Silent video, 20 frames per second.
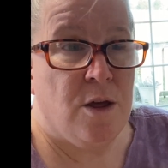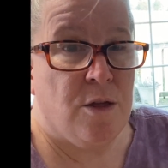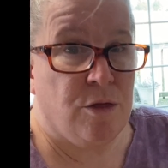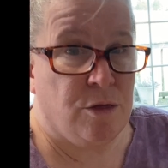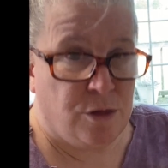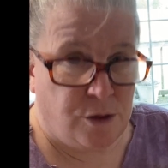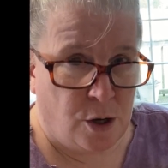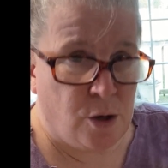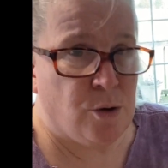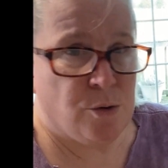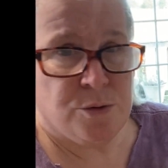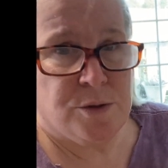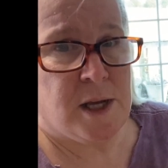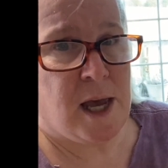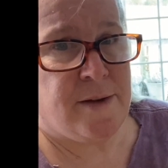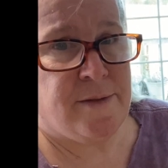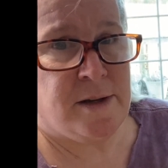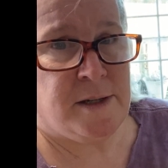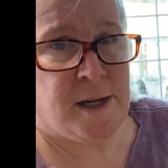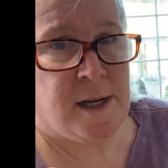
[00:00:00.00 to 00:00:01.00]
Those
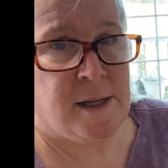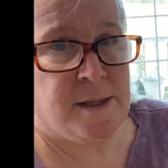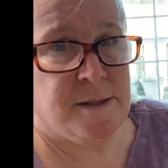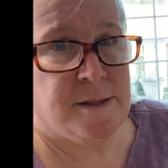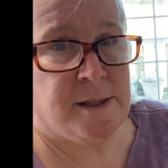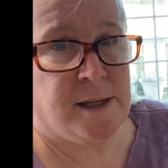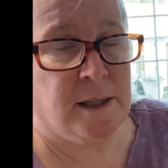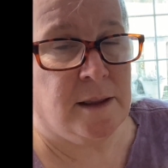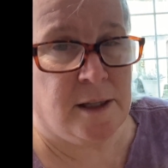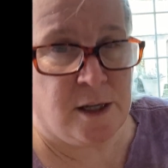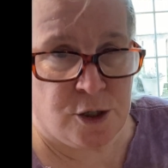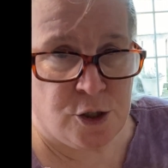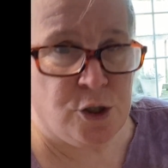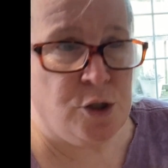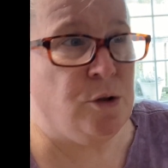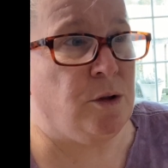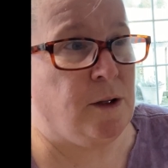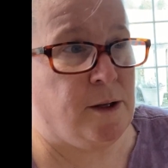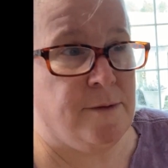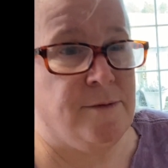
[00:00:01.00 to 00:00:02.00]
have a tendency, unless
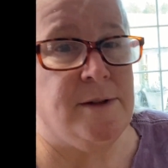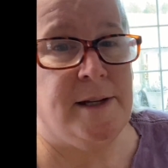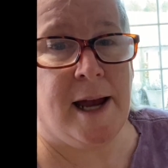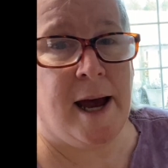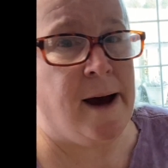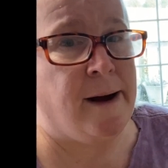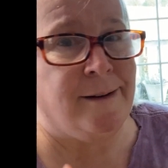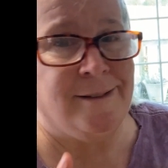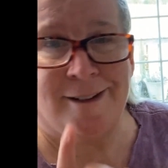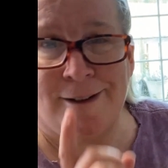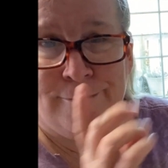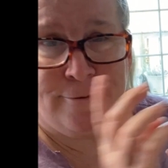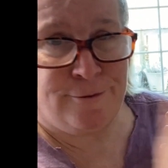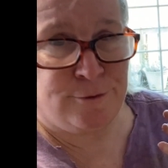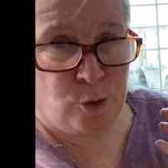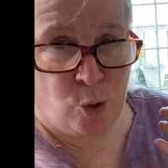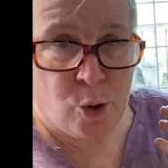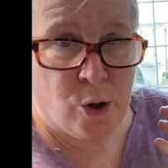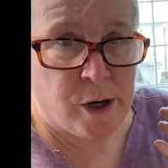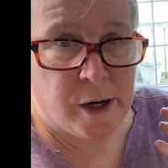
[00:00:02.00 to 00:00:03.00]
you live down in
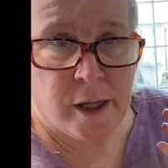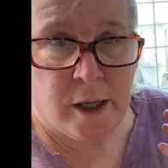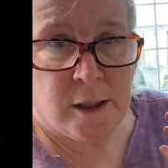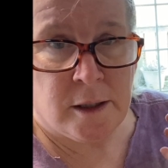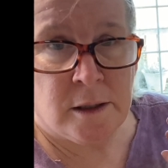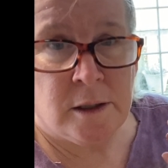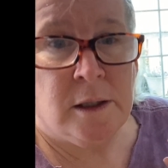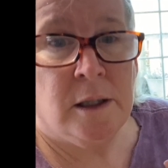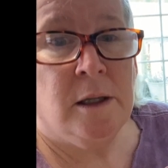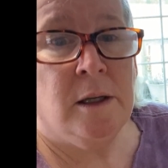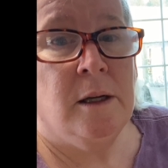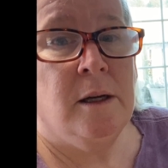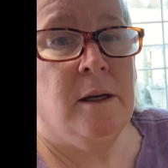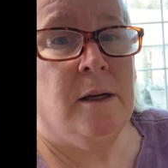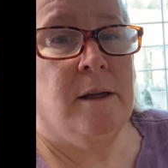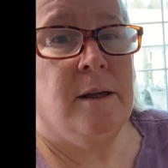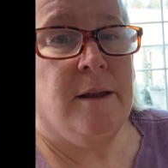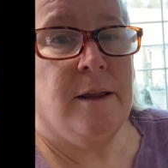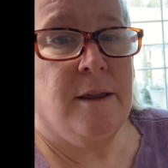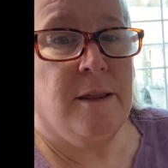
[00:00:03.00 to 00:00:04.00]
Florida,
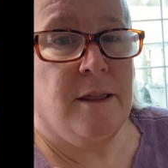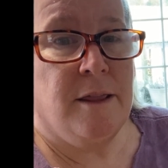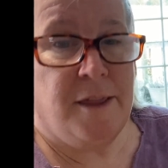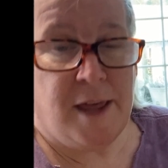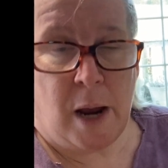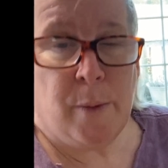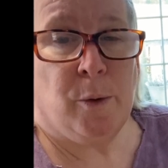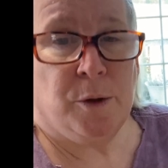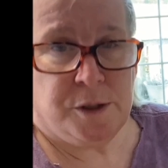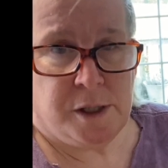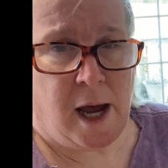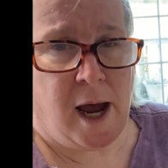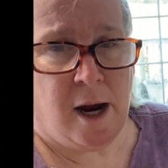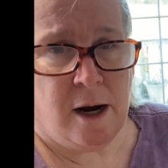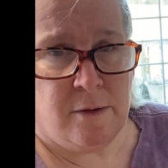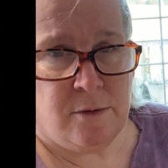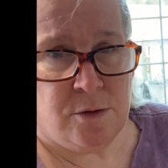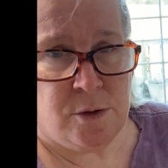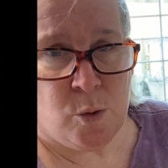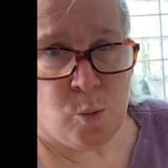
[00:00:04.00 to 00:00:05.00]
they will die
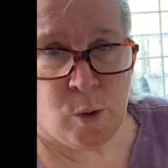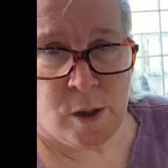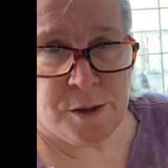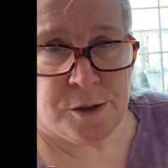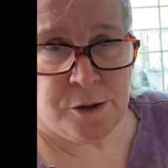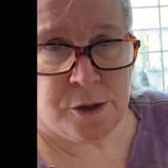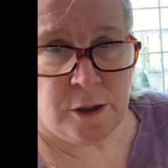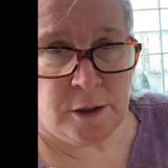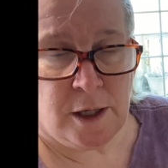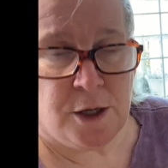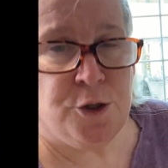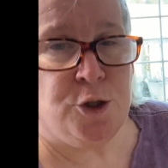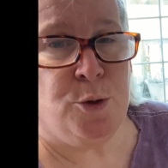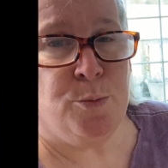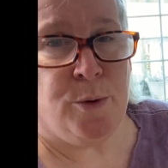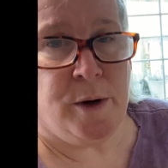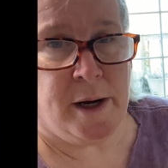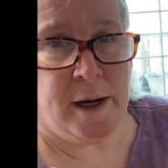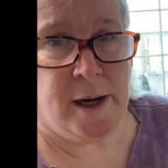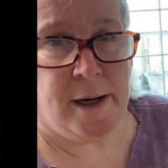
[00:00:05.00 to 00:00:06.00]
over the winter unless you
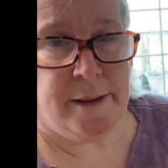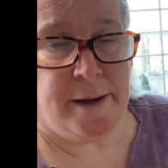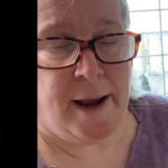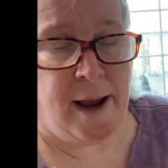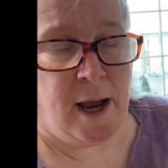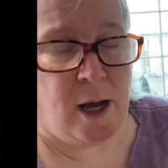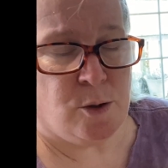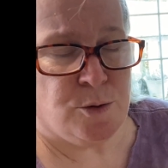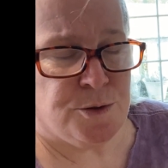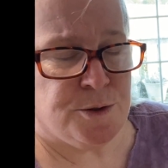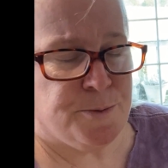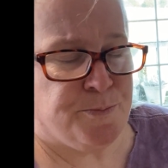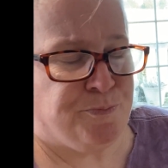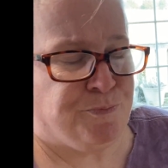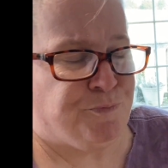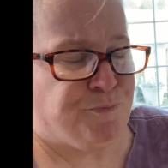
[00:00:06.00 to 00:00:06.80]
bring it in the house.